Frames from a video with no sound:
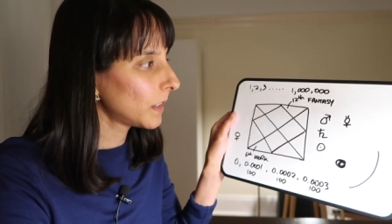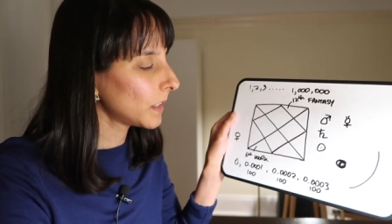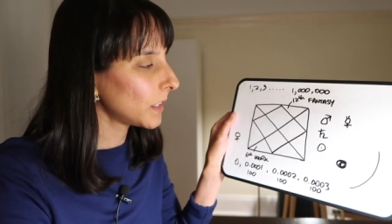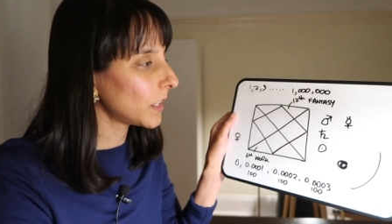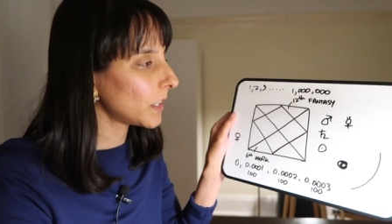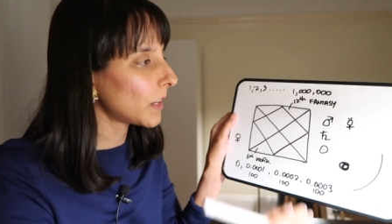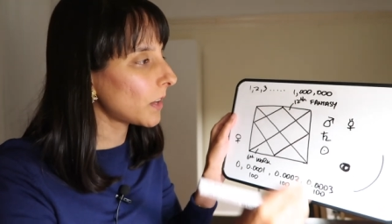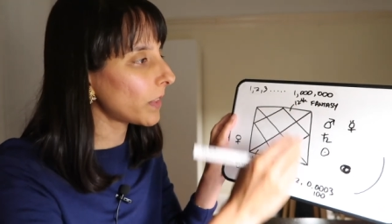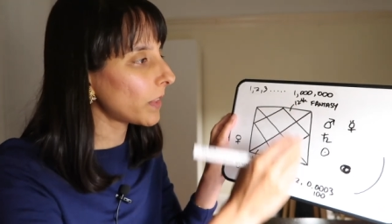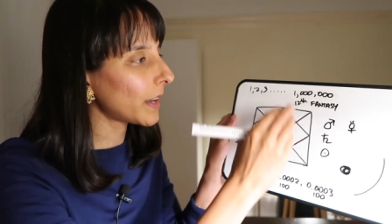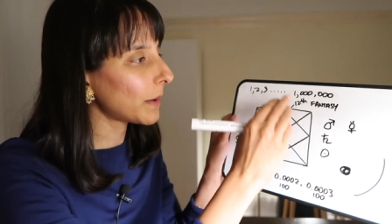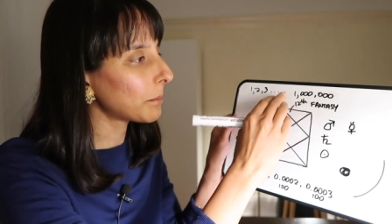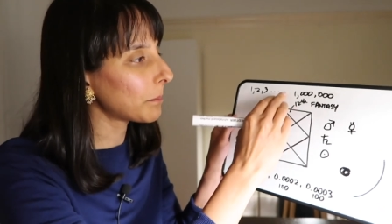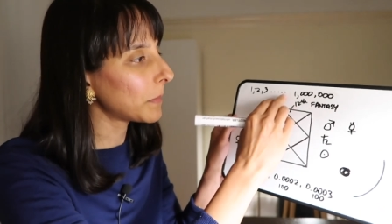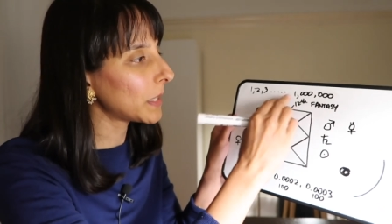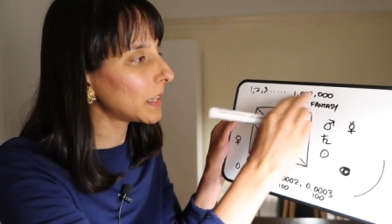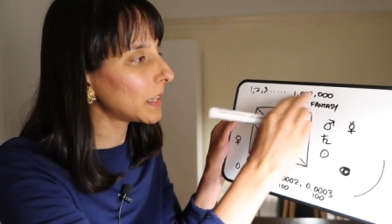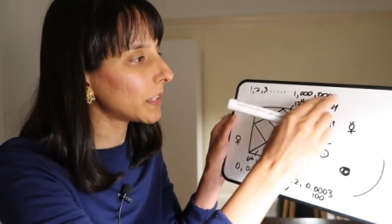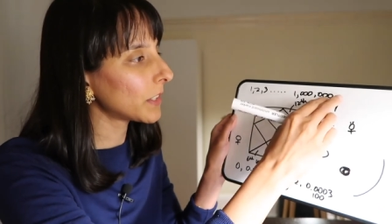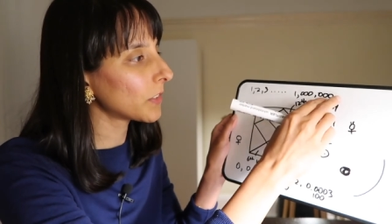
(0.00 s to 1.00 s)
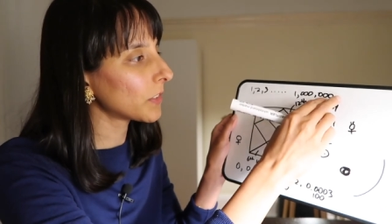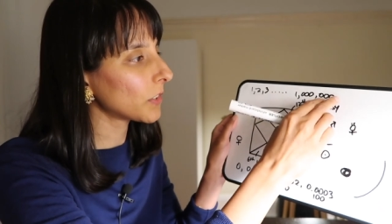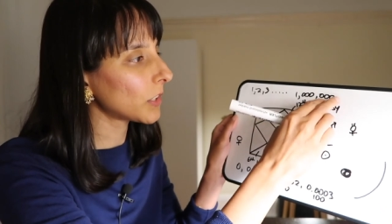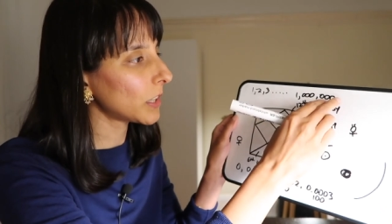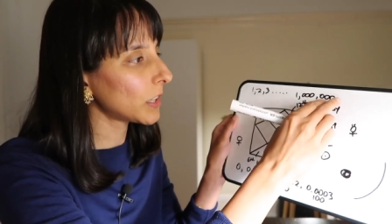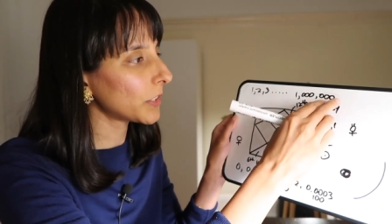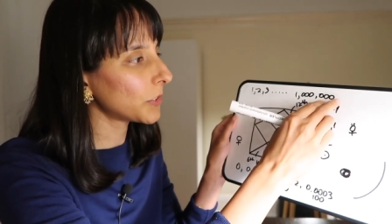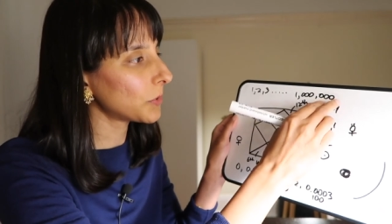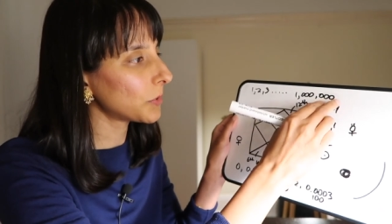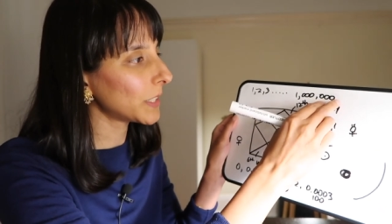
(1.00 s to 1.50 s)
you know, that million
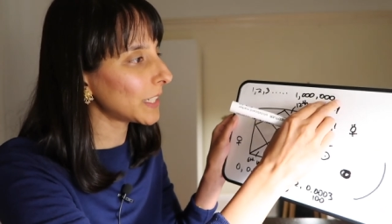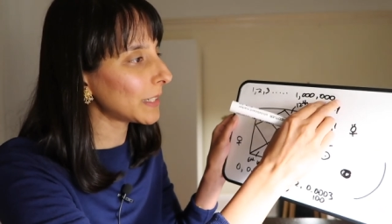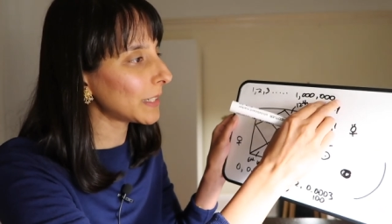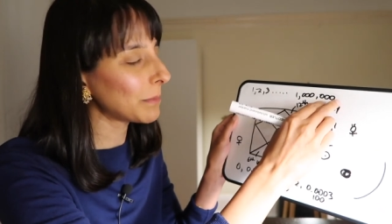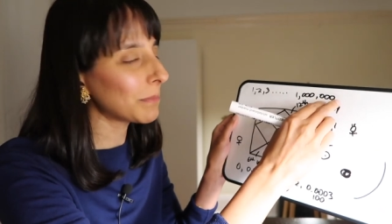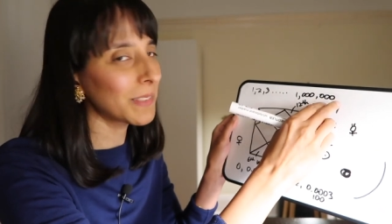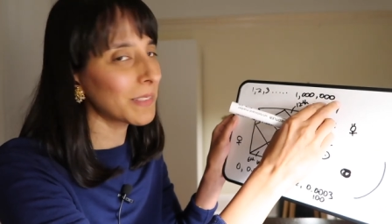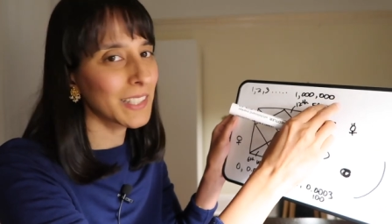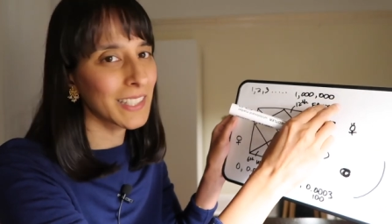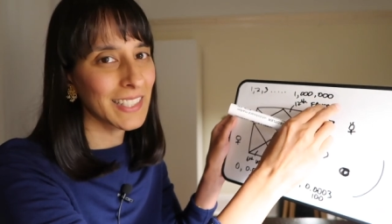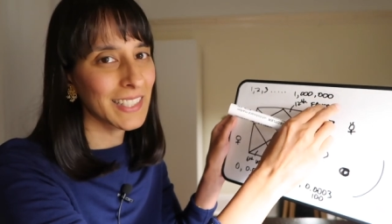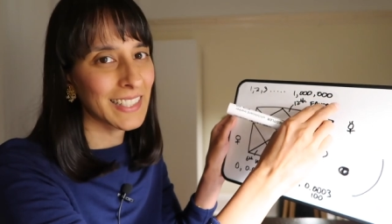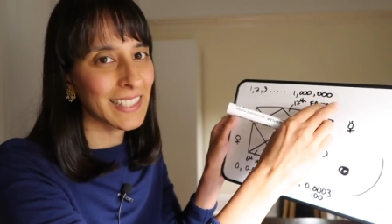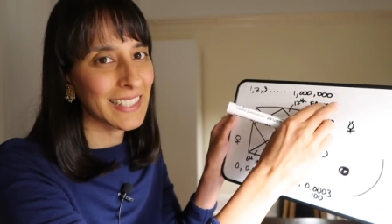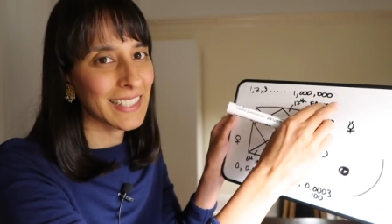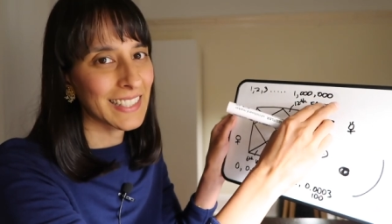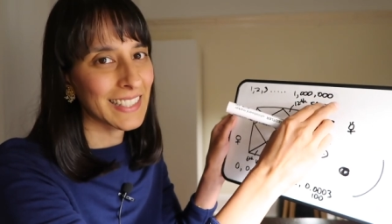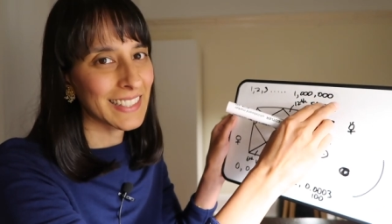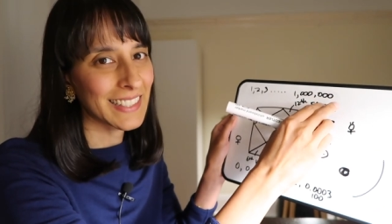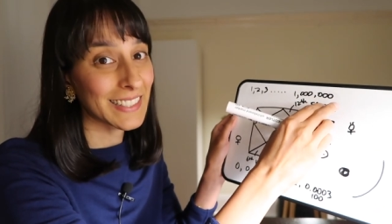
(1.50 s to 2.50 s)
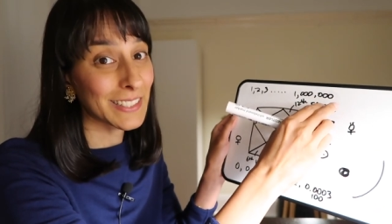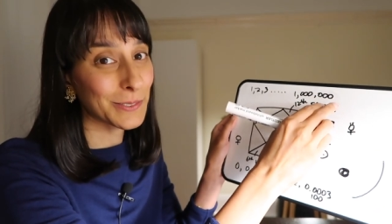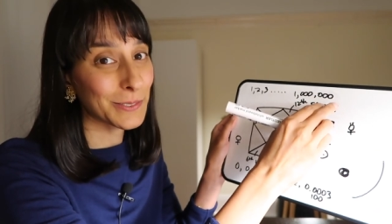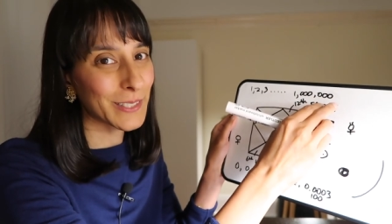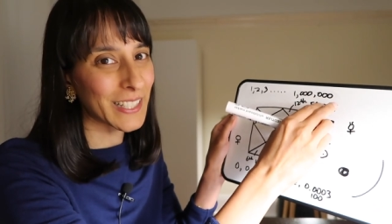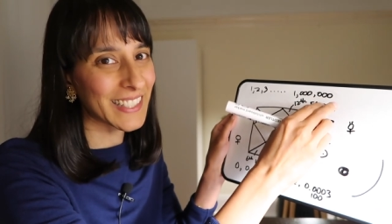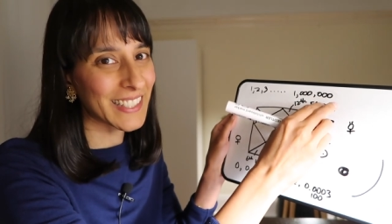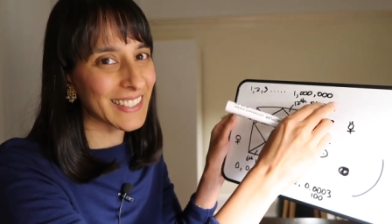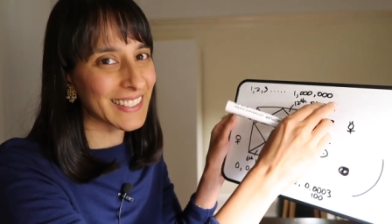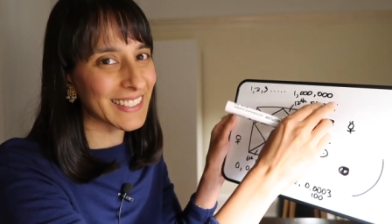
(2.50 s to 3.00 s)
dollar dream, to
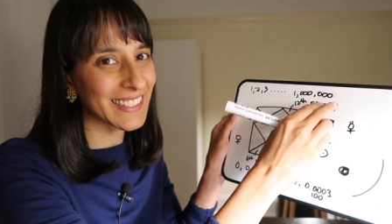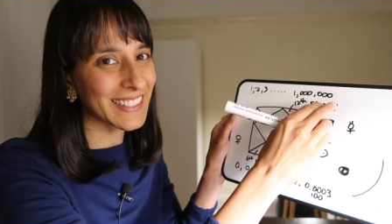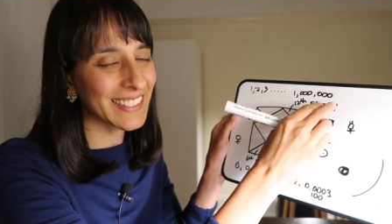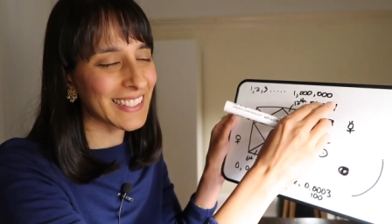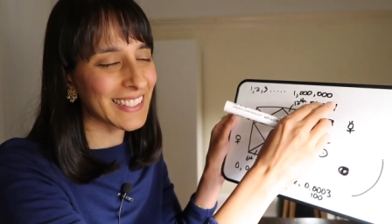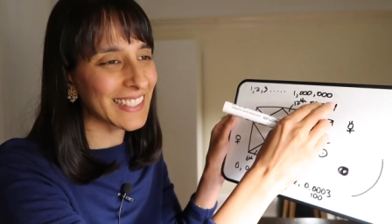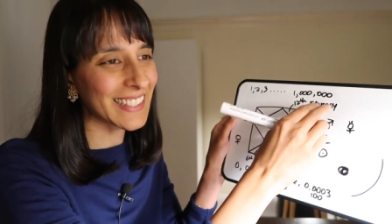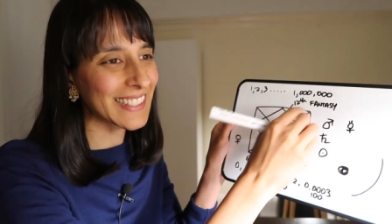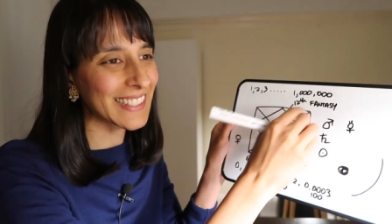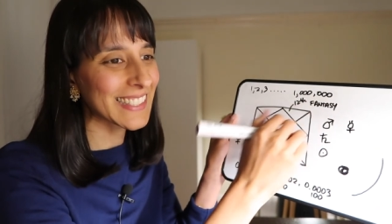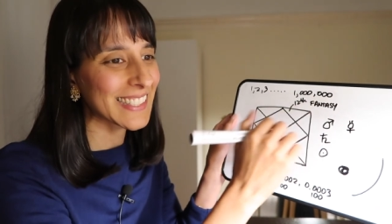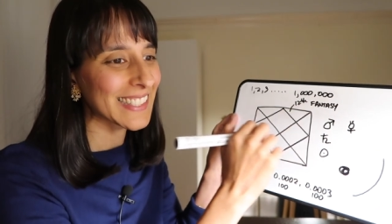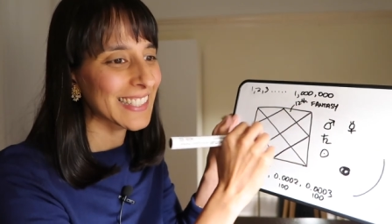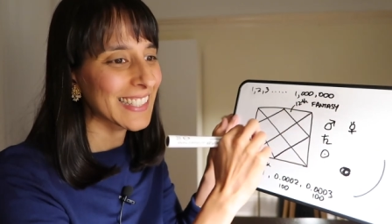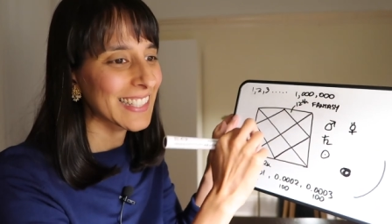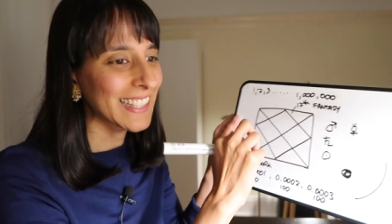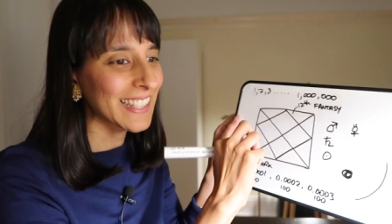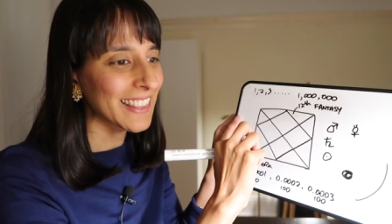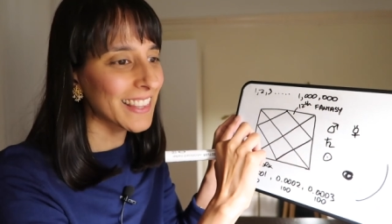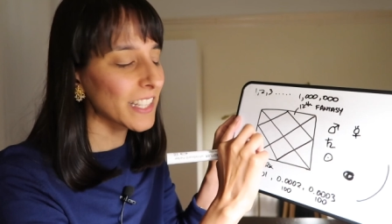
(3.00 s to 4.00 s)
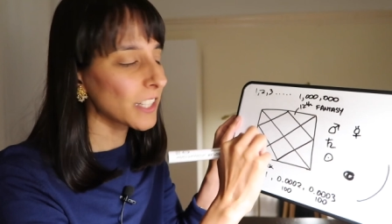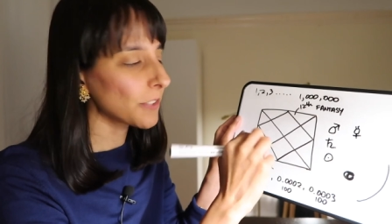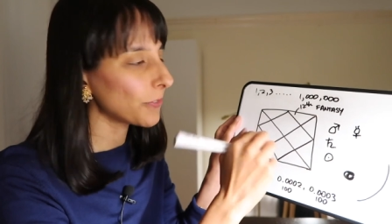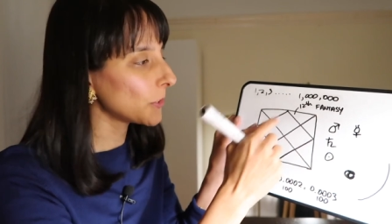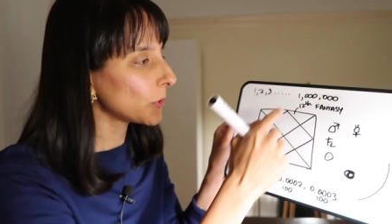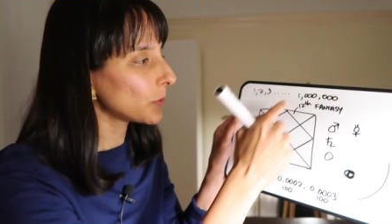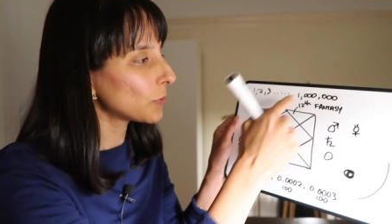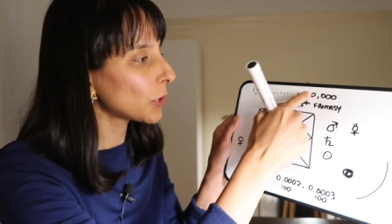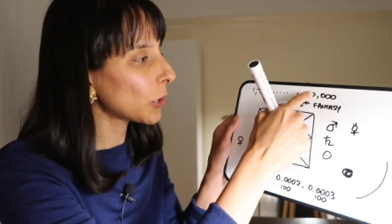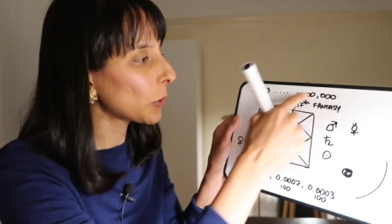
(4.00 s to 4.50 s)
recognize that
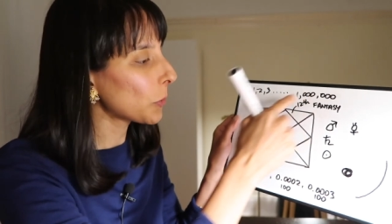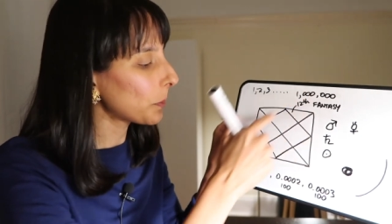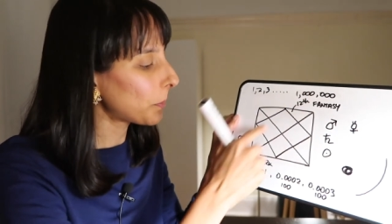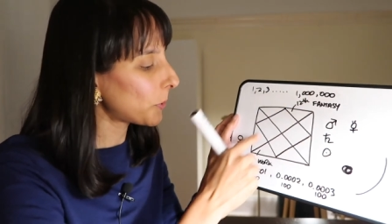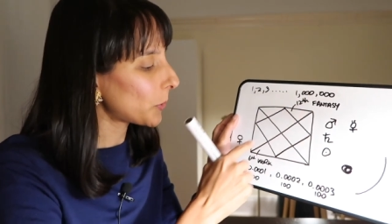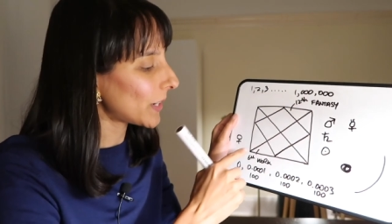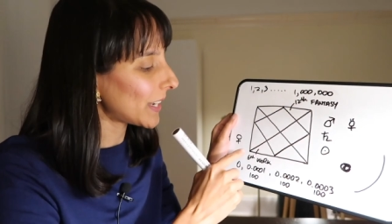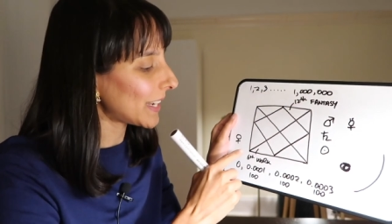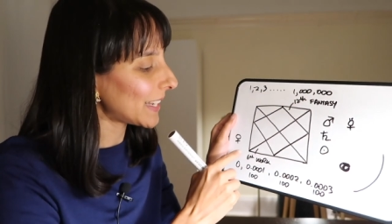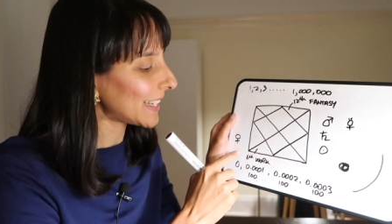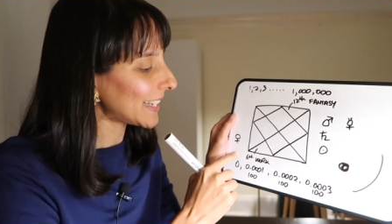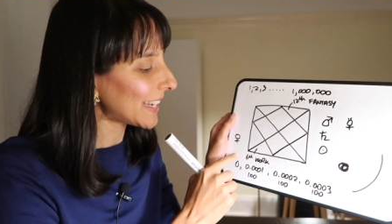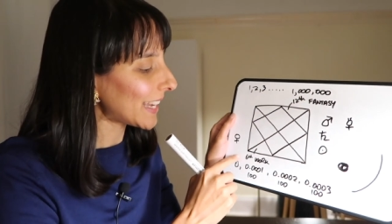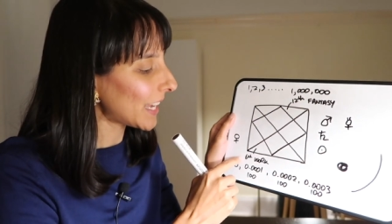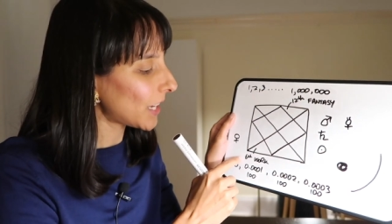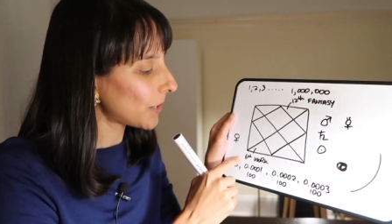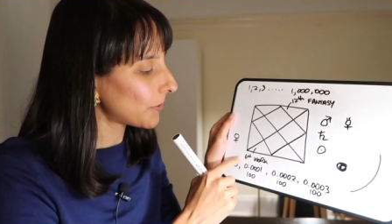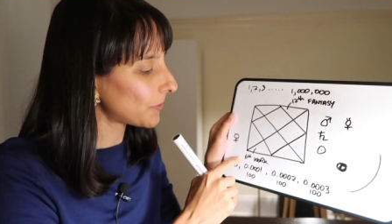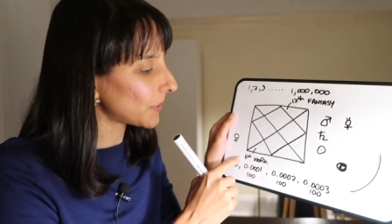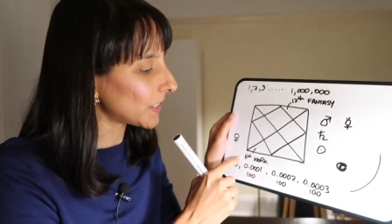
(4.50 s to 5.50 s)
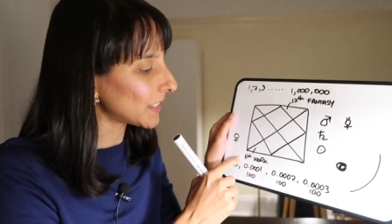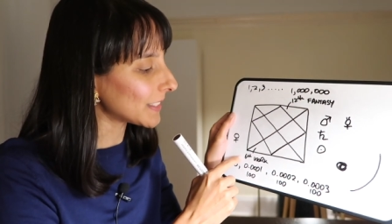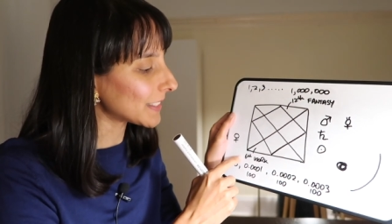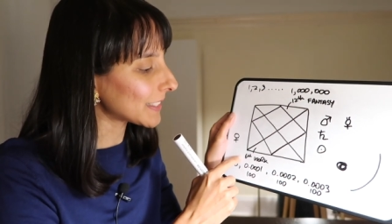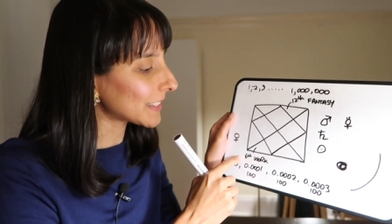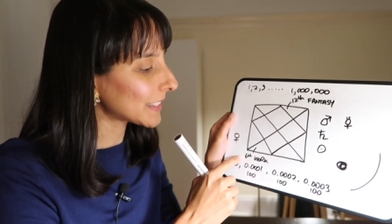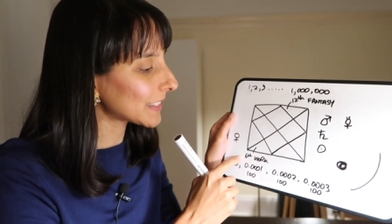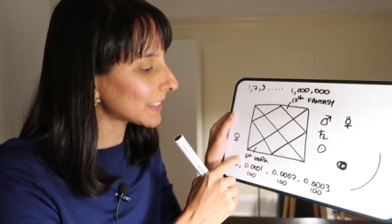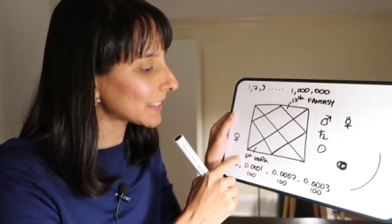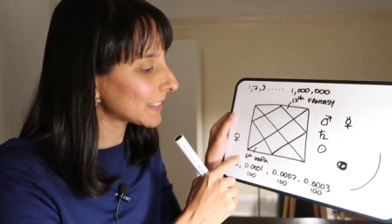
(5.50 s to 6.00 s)
if you don't put any
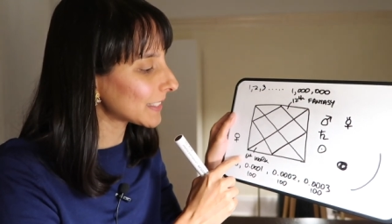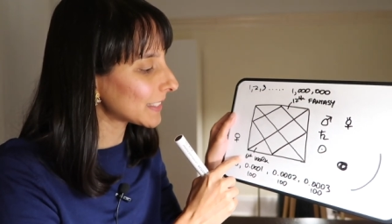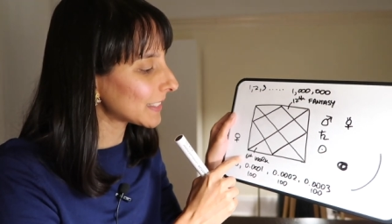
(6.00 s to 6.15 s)
effort,